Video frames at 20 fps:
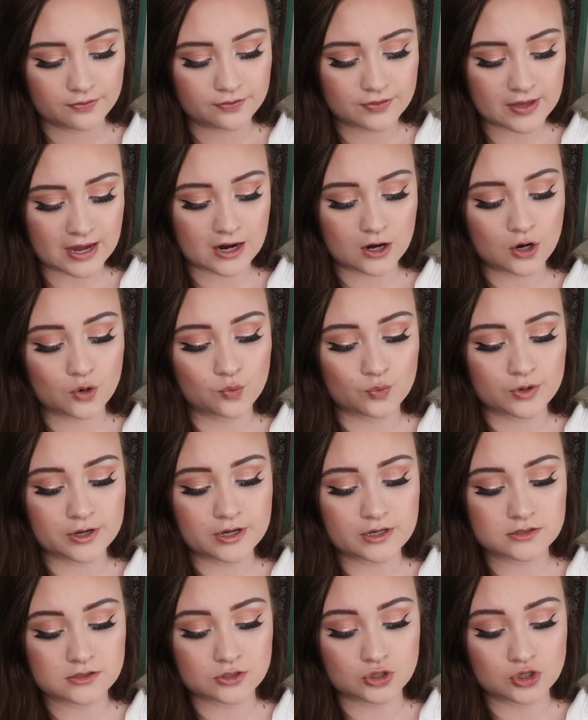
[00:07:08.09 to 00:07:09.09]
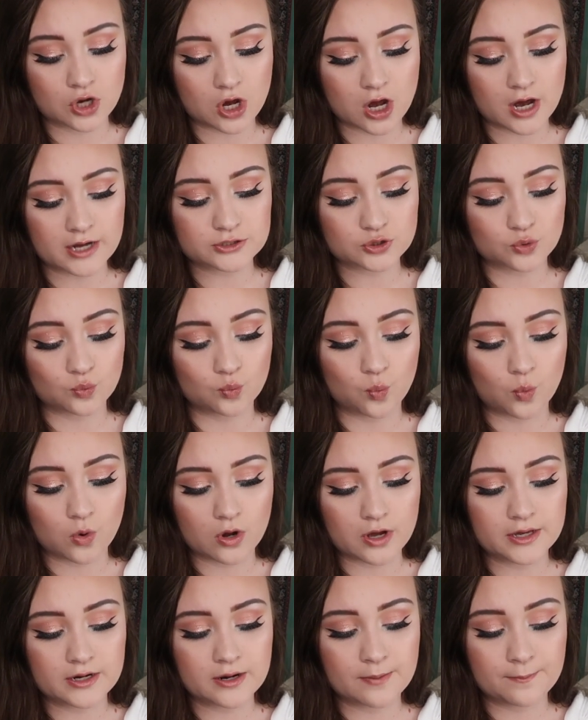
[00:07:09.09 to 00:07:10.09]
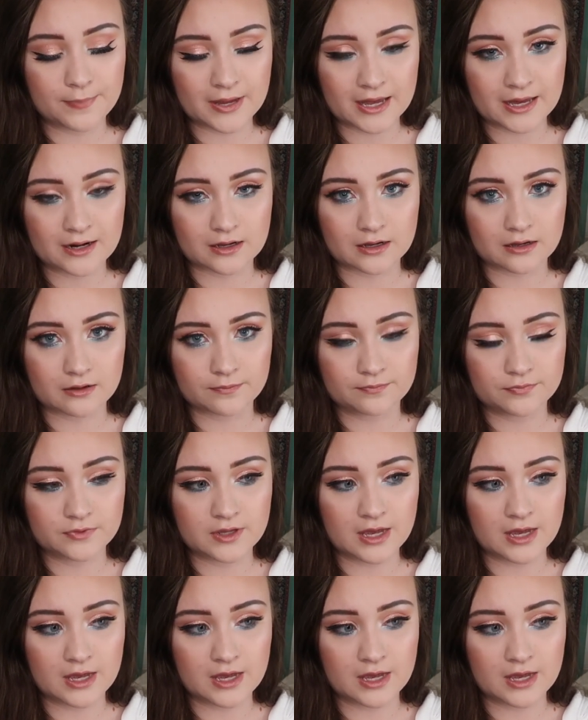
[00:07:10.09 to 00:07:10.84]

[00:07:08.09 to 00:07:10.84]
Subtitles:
there was not one betta